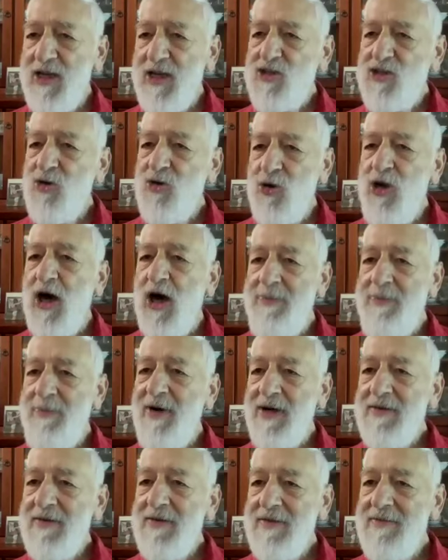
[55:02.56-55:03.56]
I stood up,
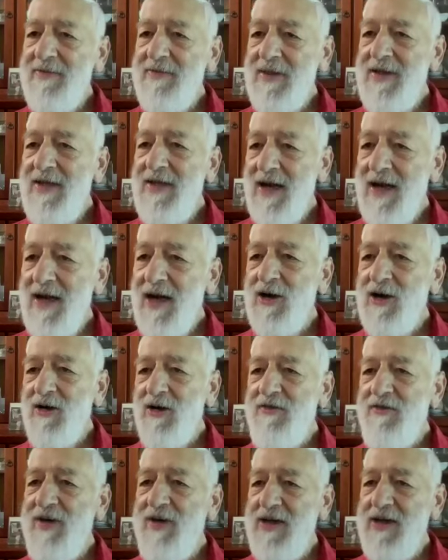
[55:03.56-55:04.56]
I
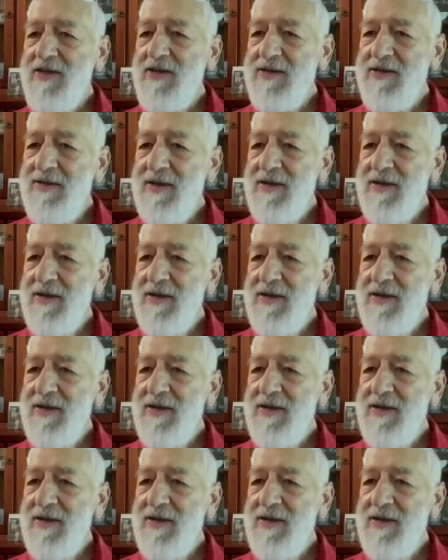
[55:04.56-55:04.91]
got faint.